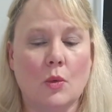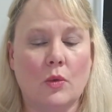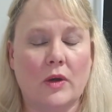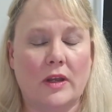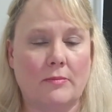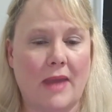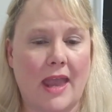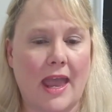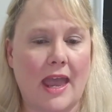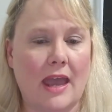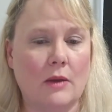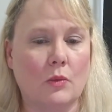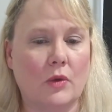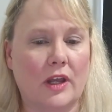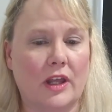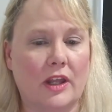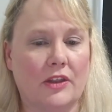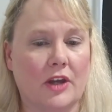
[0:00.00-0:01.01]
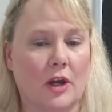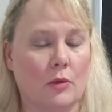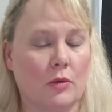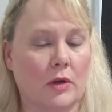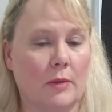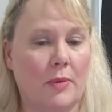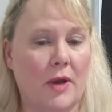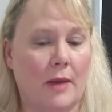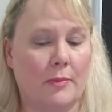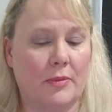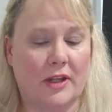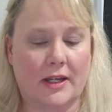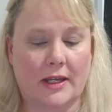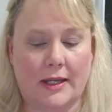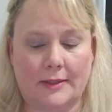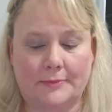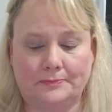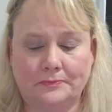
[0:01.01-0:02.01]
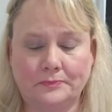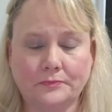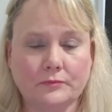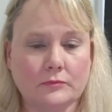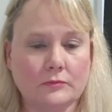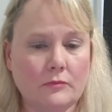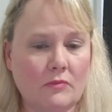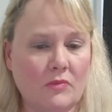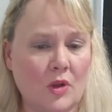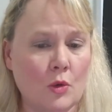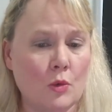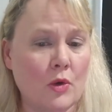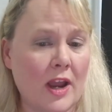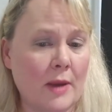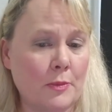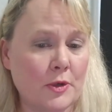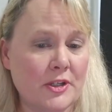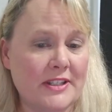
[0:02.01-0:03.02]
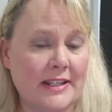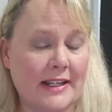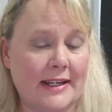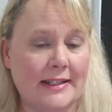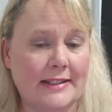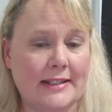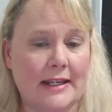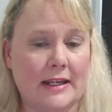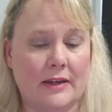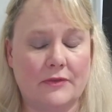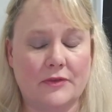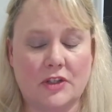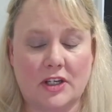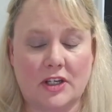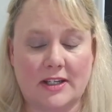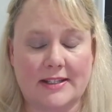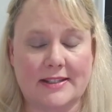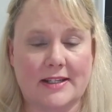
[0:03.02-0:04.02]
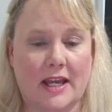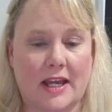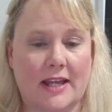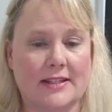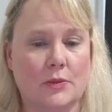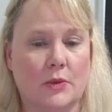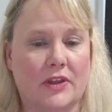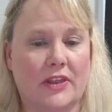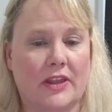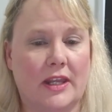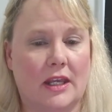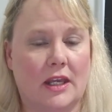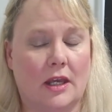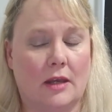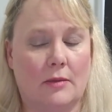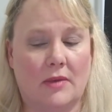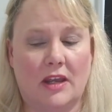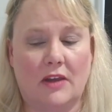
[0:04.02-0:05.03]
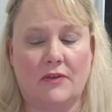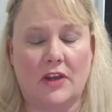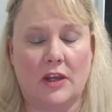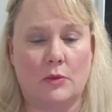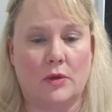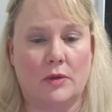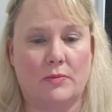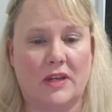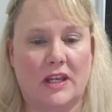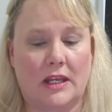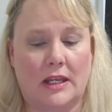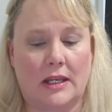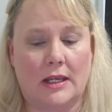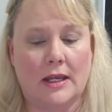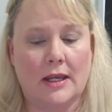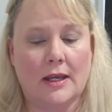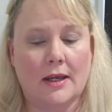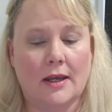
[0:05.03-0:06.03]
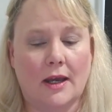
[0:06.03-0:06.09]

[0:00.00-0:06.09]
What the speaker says: We met with a Republican representative to discuss with him if he would be